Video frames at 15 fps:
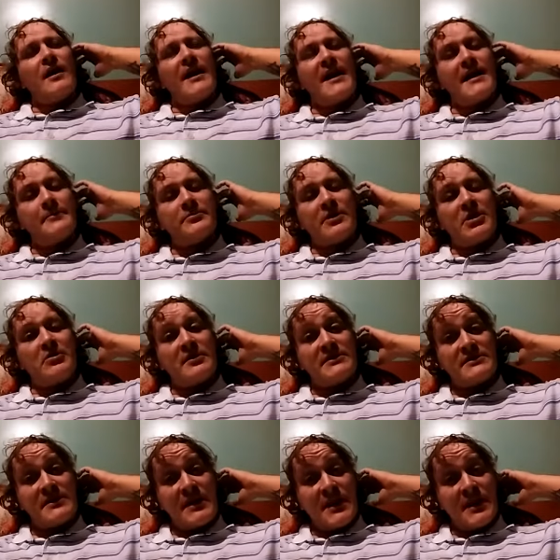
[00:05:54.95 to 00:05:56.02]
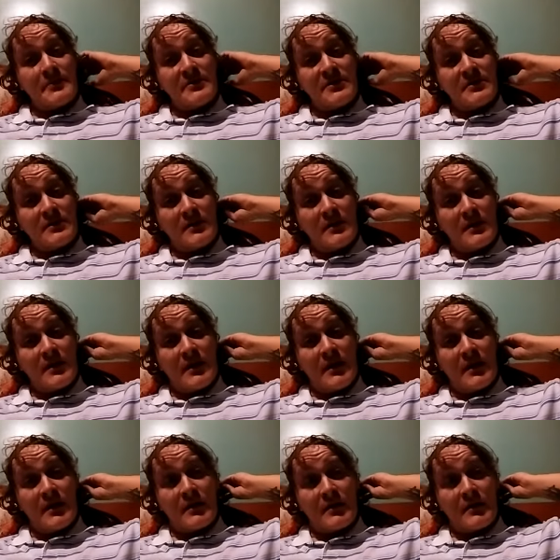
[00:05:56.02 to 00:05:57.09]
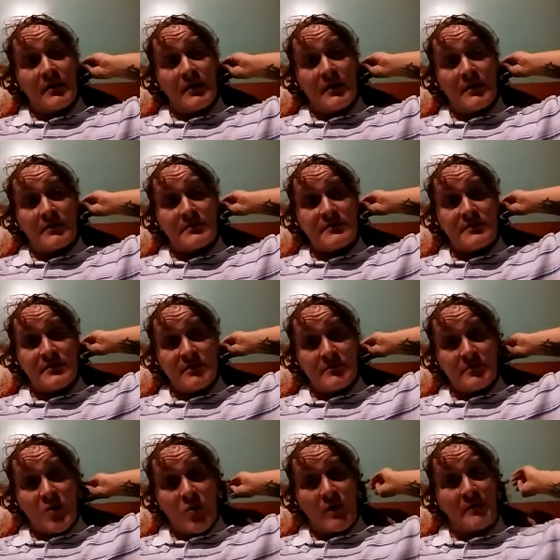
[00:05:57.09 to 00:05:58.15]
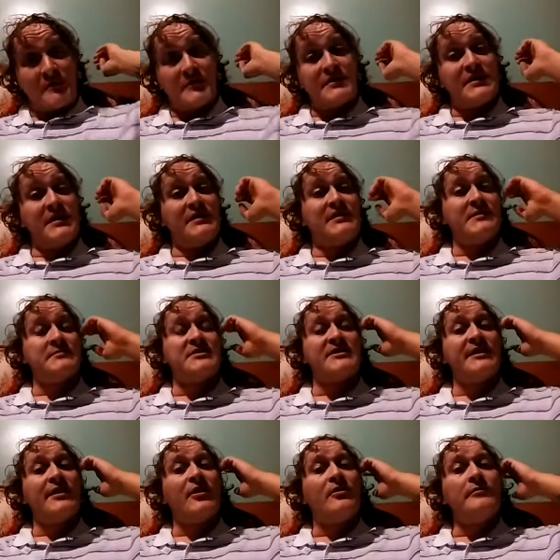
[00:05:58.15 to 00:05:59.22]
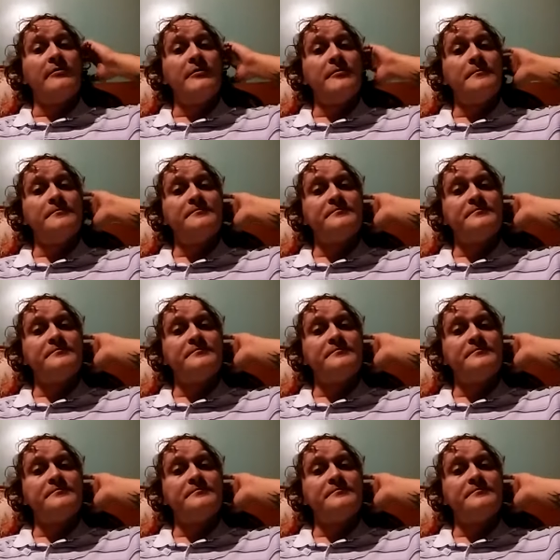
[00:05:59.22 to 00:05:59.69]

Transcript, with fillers: Haplo escapes and is quite fatigued himself.